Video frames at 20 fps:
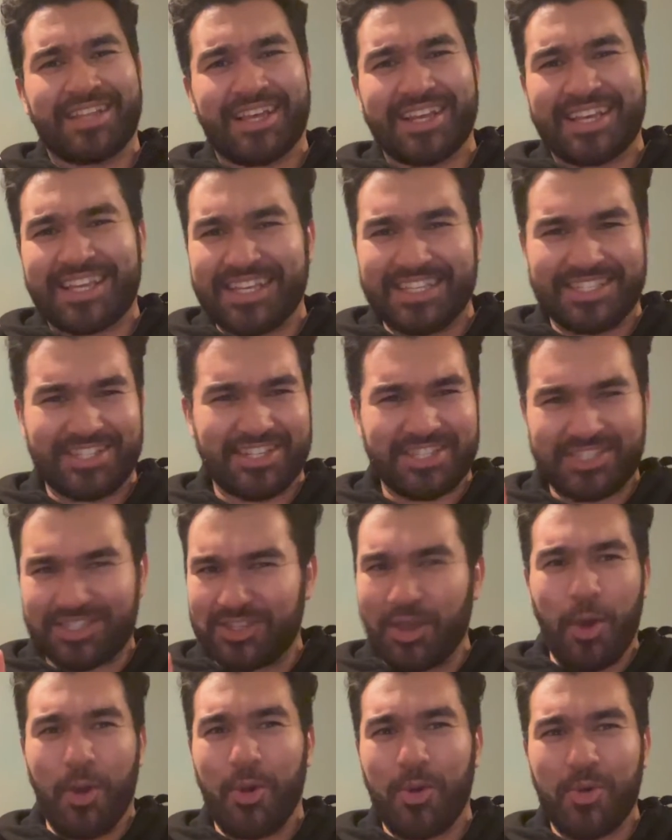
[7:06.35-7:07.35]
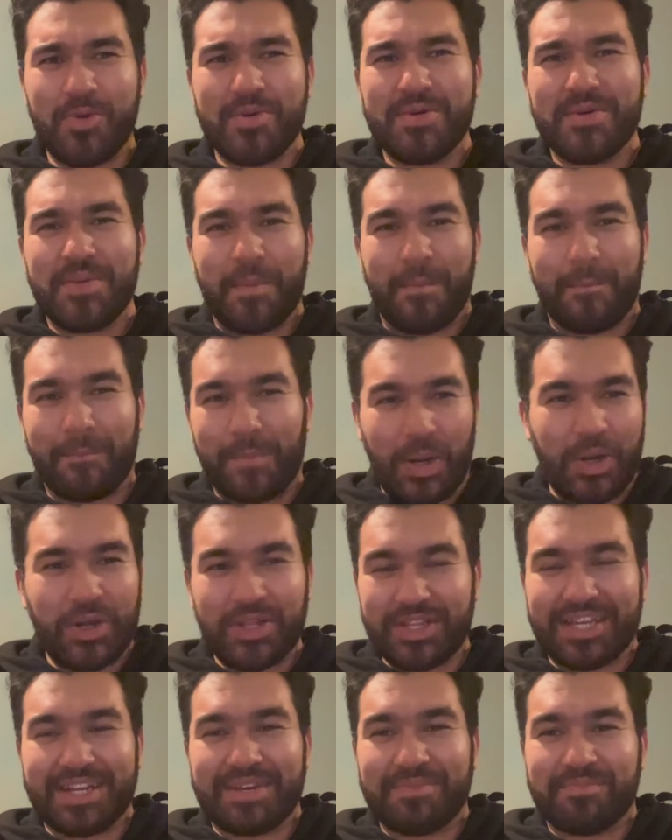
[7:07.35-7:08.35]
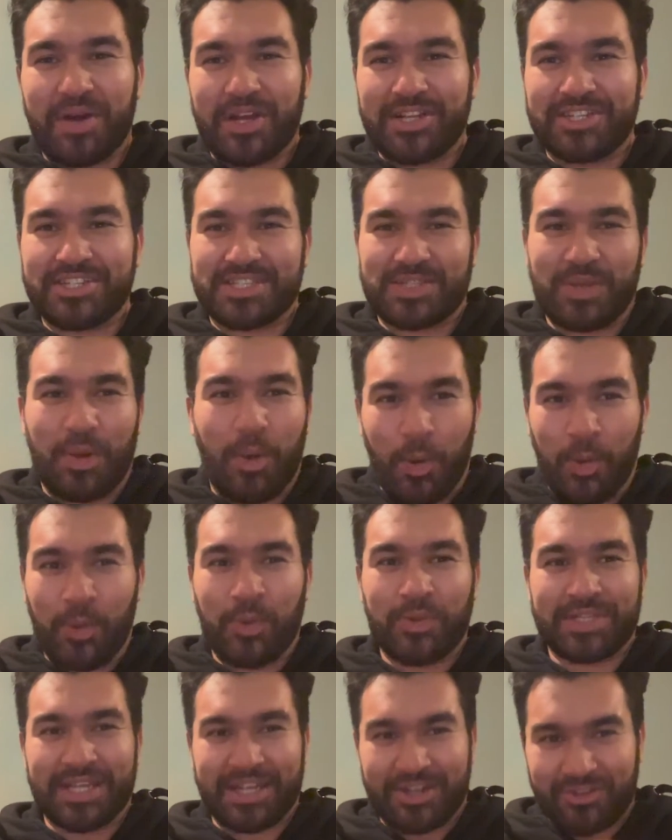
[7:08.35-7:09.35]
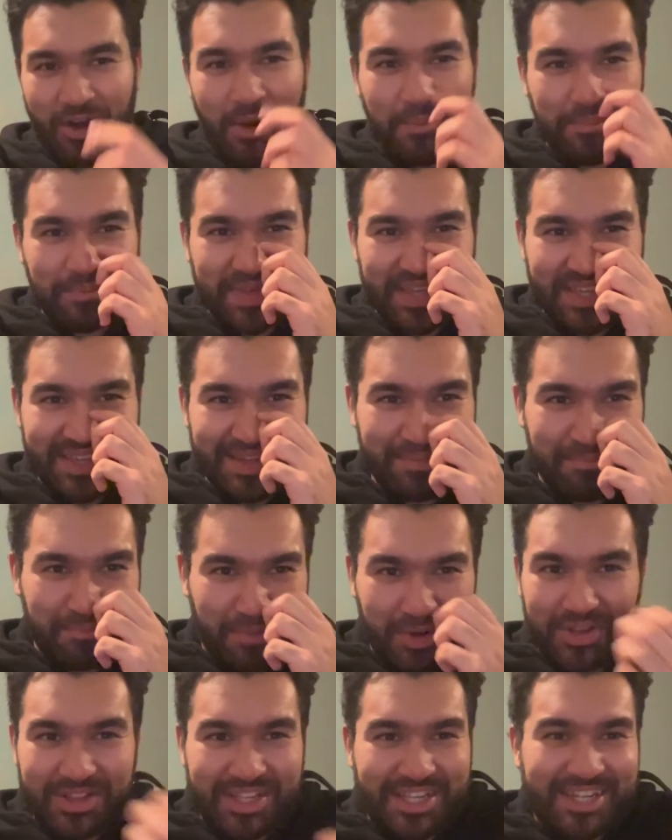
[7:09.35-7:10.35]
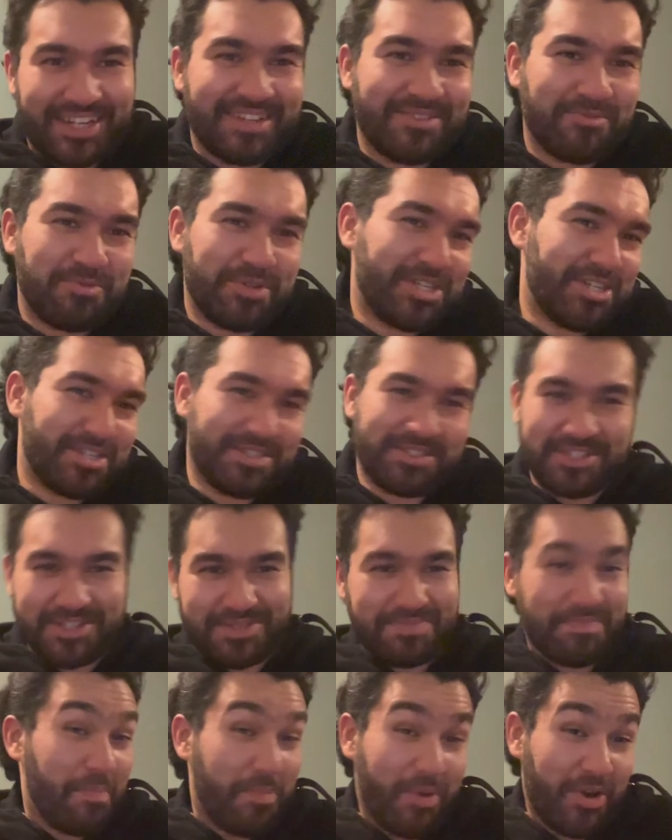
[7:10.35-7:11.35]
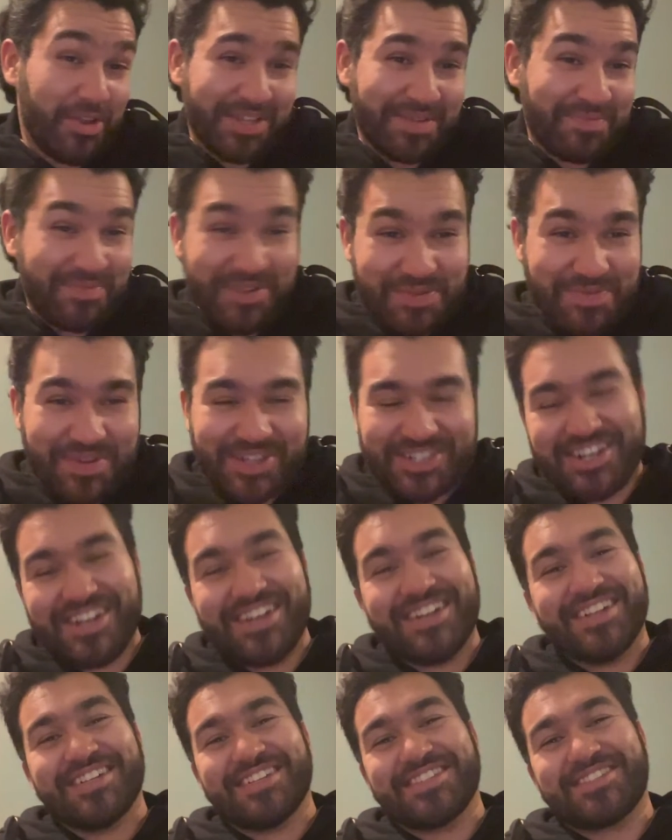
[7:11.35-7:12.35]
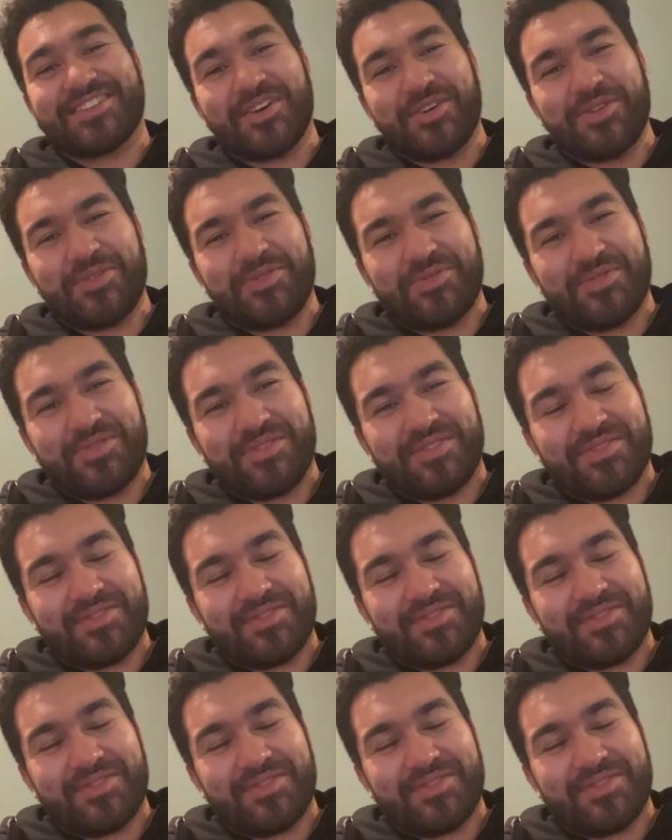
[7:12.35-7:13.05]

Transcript: Like, he's just so Merlin, but just old and grumpy Merlin, which is just Merlin, pretty much. So,